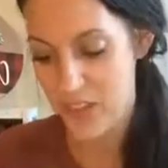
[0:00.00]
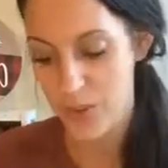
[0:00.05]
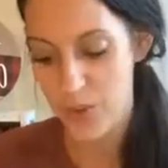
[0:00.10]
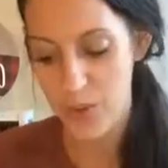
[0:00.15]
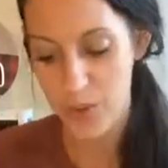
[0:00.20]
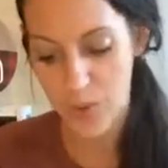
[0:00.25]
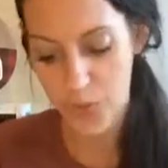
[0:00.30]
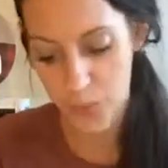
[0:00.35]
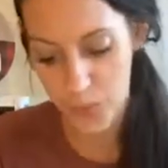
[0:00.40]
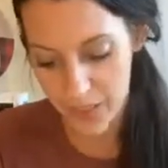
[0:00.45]

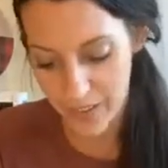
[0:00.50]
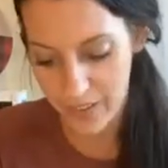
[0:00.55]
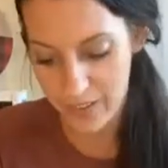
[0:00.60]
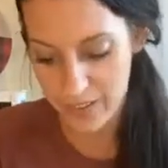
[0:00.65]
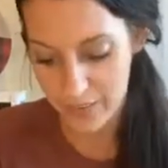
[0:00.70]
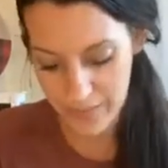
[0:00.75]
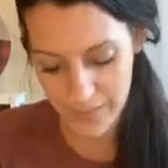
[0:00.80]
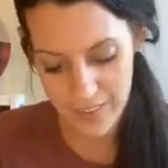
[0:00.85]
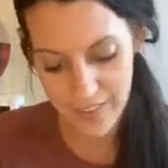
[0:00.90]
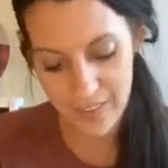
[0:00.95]
You
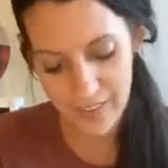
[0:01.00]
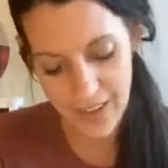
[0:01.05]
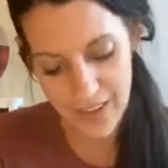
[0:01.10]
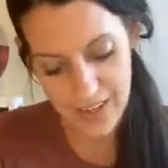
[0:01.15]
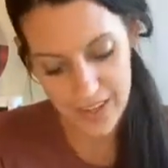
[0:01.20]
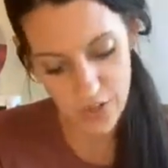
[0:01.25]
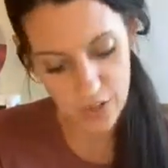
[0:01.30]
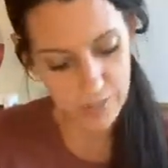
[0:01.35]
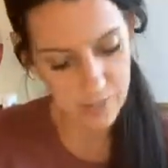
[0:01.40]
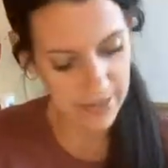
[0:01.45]
will feel
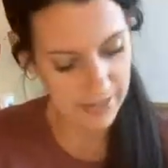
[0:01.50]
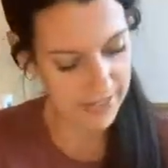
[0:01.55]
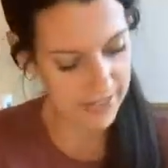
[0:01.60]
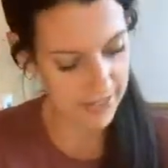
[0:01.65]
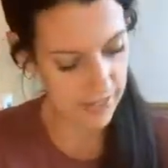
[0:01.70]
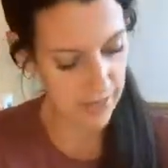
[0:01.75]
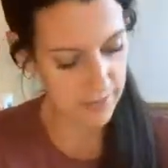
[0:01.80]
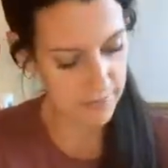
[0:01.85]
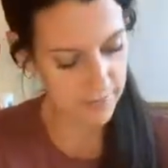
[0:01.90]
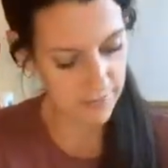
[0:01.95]
like you
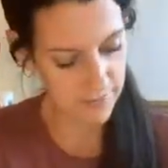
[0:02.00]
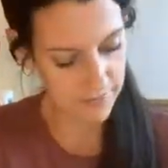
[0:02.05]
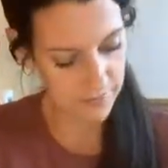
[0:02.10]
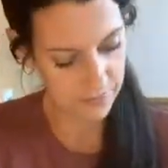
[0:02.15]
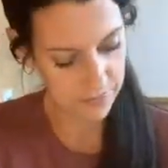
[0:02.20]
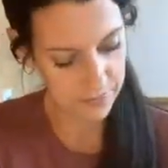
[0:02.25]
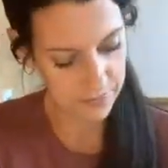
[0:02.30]
messed up.